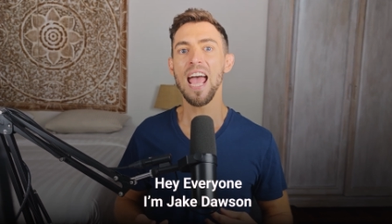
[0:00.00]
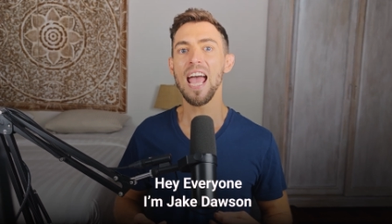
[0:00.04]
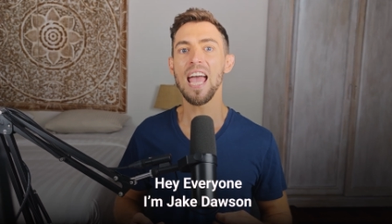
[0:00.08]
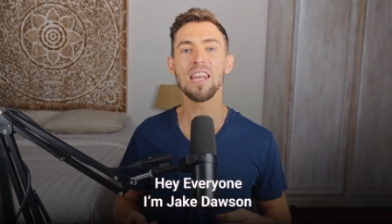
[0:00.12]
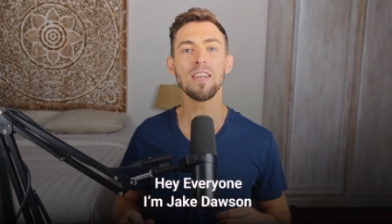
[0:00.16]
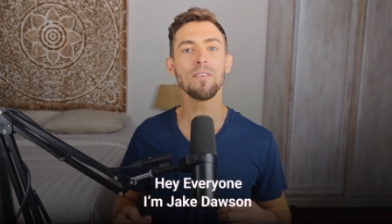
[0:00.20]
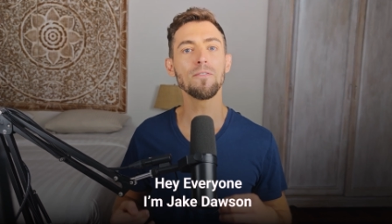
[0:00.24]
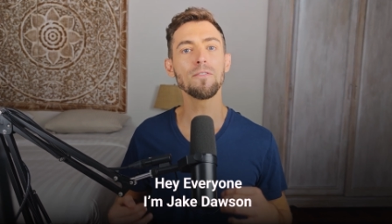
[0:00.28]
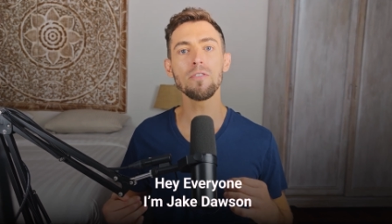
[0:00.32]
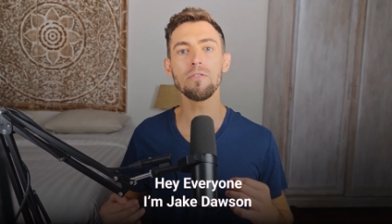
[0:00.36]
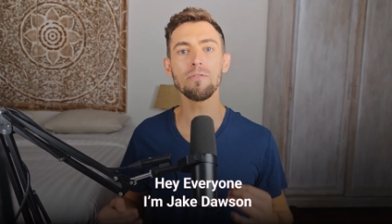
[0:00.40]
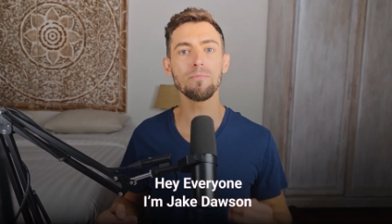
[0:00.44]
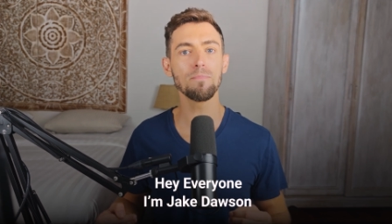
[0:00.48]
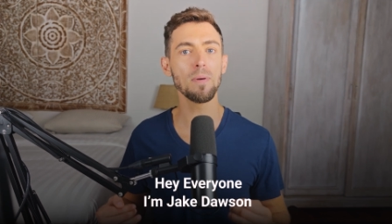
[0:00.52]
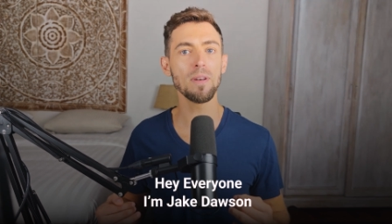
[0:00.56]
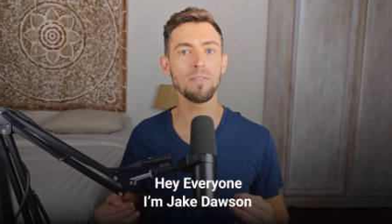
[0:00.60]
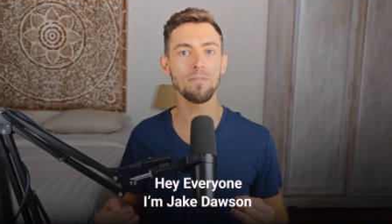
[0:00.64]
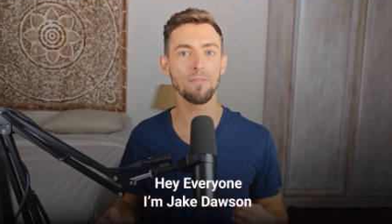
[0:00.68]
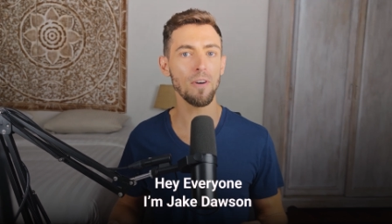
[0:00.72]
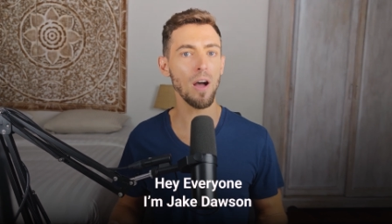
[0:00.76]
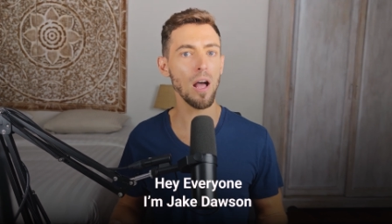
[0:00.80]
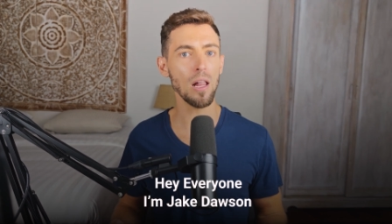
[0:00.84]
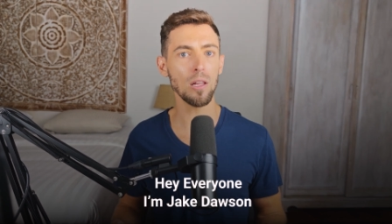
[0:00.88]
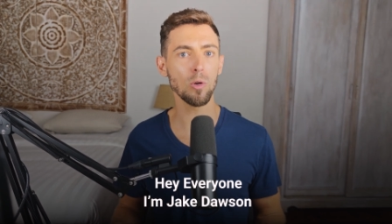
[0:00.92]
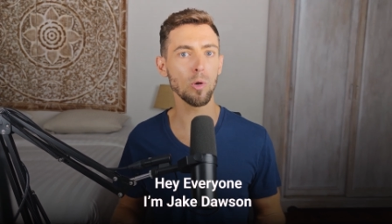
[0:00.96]
and if you've been
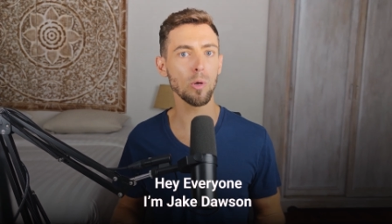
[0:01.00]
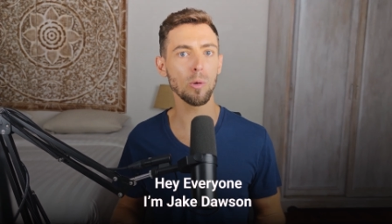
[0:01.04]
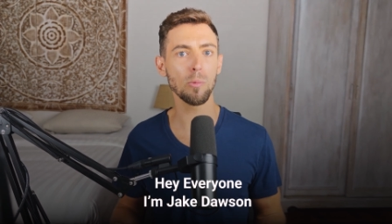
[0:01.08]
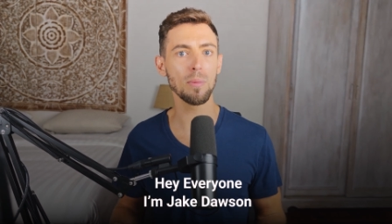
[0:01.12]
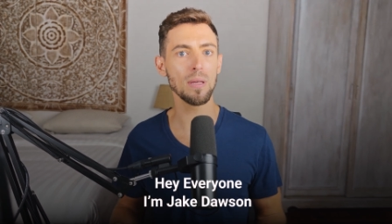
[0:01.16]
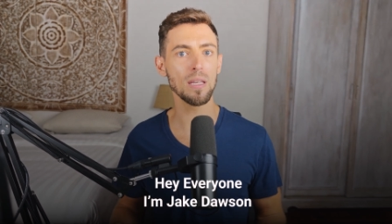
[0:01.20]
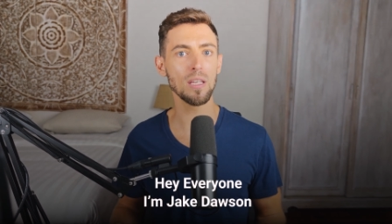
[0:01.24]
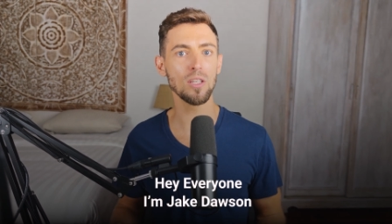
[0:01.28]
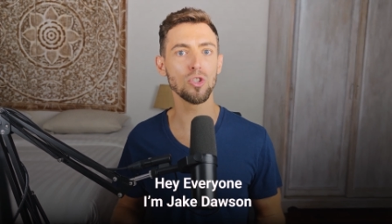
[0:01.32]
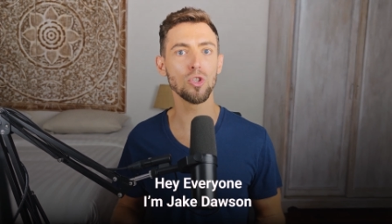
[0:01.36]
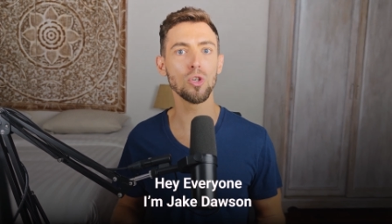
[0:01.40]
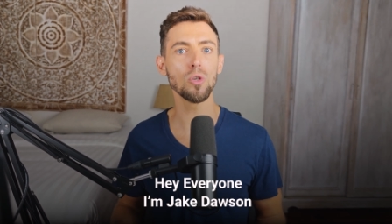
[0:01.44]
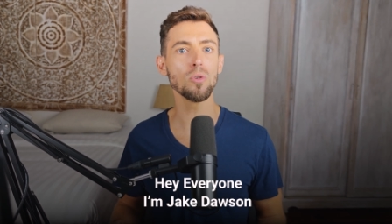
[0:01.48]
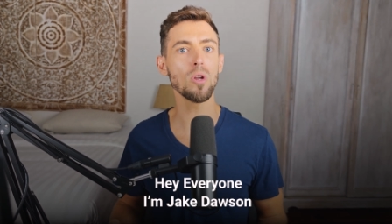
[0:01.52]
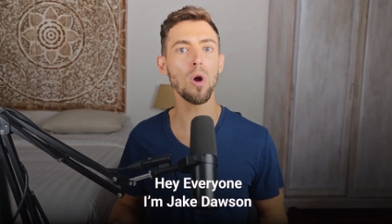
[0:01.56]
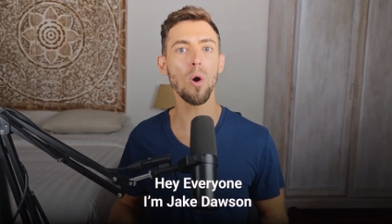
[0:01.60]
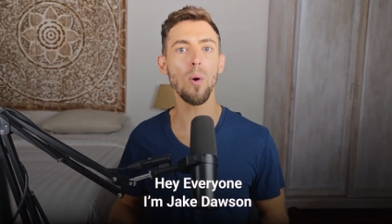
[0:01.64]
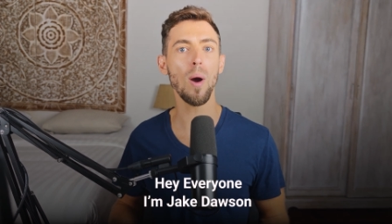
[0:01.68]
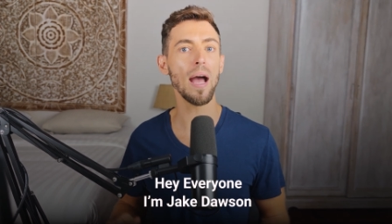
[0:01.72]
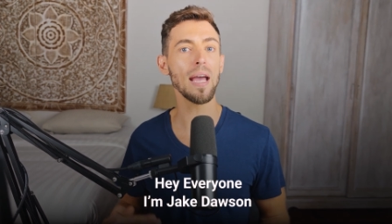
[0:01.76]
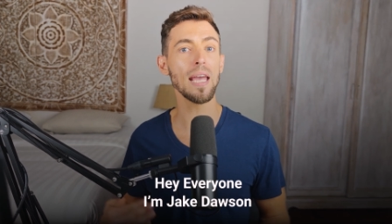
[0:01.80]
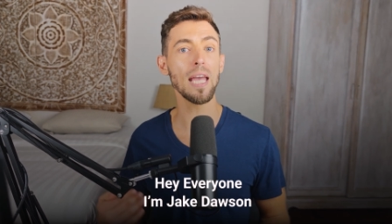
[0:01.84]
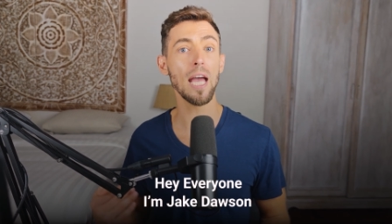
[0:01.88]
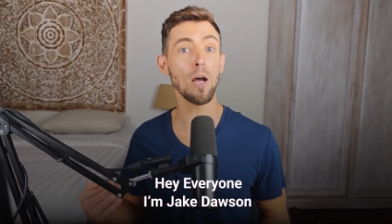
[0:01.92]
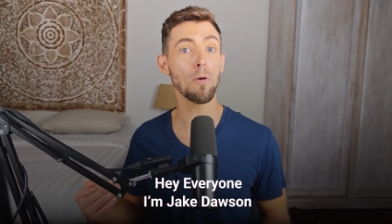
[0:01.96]
following me, you
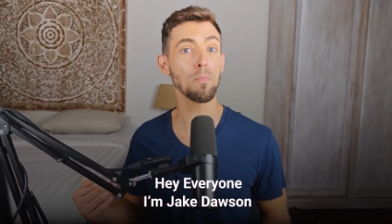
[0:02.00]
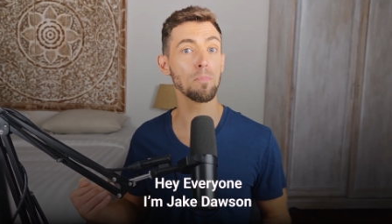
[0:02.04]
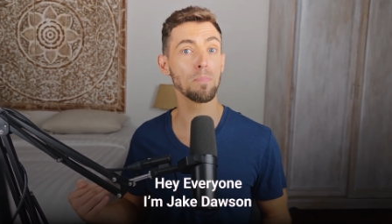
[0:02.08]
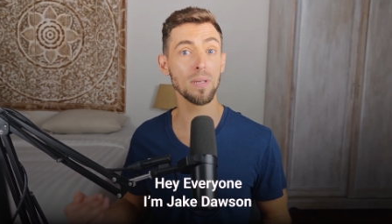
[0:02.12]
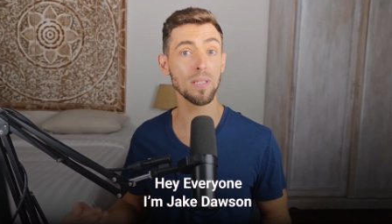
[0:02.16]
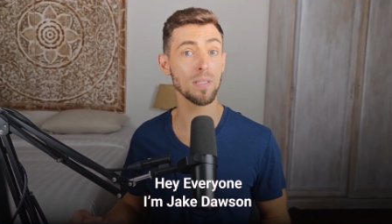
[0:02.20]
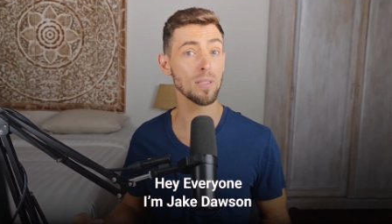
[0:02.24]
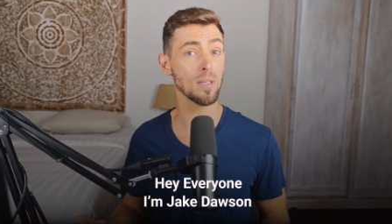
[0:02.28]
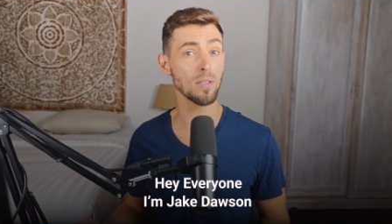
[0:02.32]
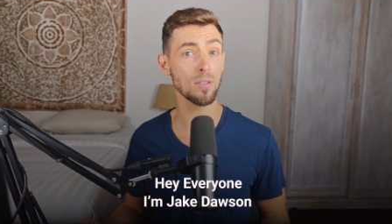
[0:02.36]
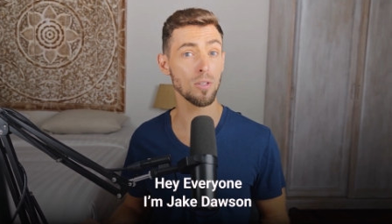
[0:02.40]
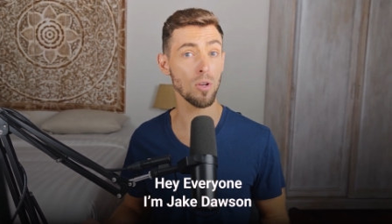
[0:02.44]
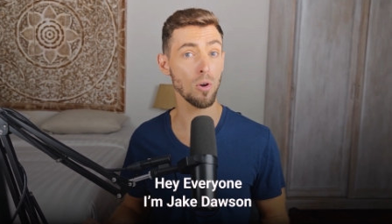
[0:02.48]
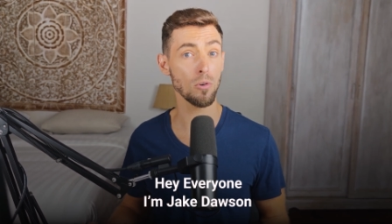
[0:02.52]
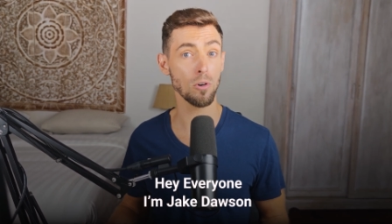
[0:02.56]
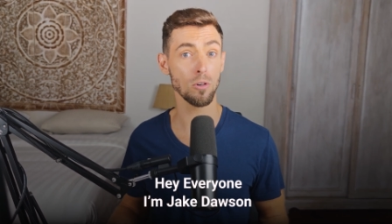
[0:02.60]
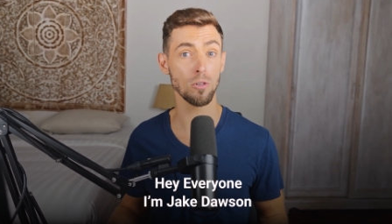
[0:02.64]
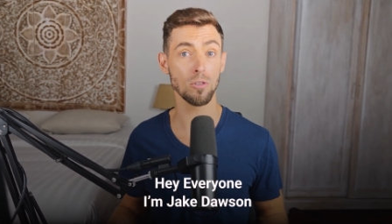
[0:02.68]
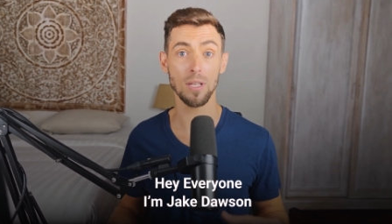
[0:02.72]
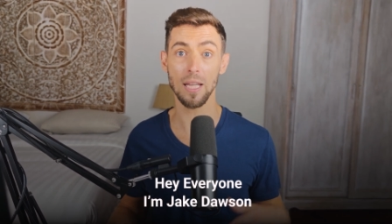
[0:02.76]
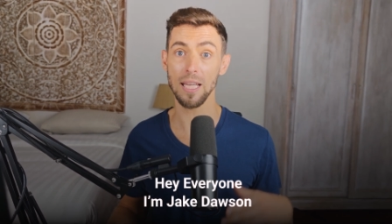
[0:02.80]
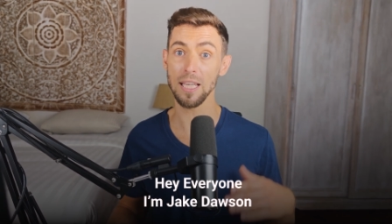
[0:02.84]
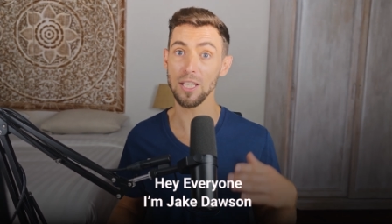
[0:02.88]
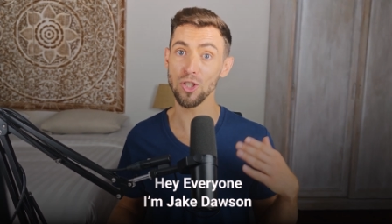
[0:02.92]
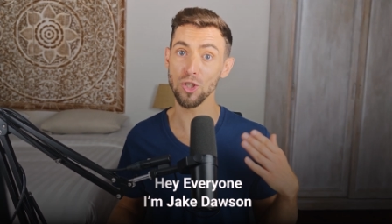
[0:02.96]
know I help business
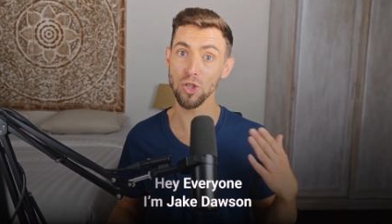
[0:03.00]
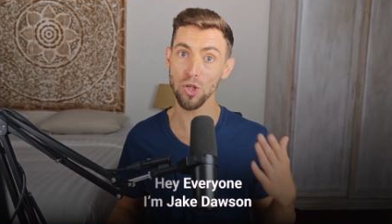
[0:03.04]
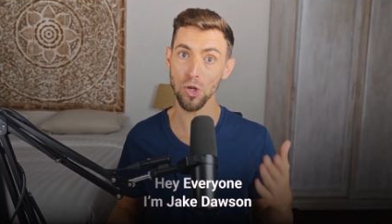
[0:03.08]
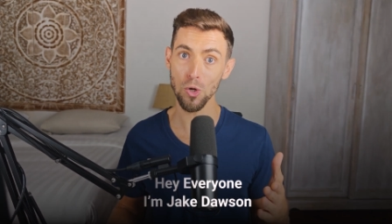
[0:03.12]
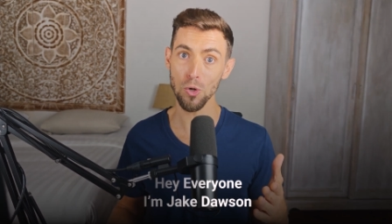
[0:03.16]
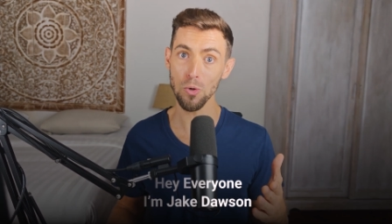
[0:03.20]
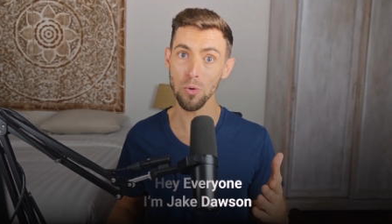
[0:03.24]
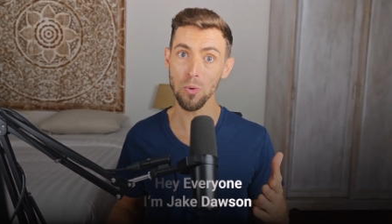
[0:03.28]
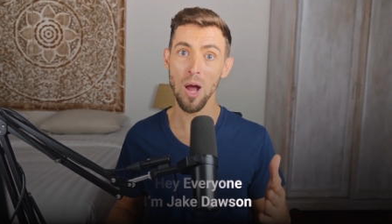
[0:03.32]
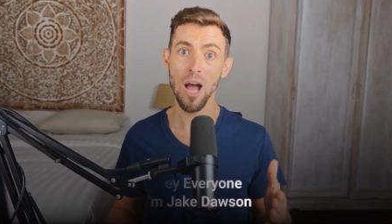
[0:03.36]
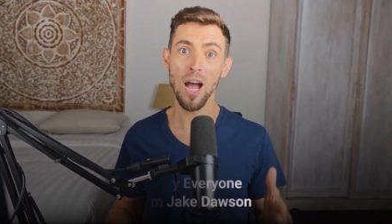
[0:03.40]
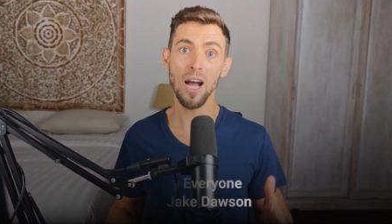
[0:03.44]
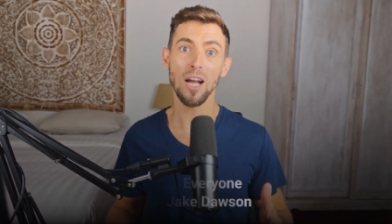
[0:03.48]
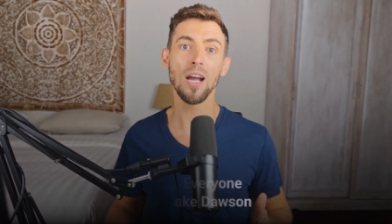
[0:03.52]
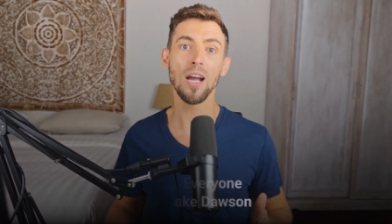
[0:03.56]
owners like you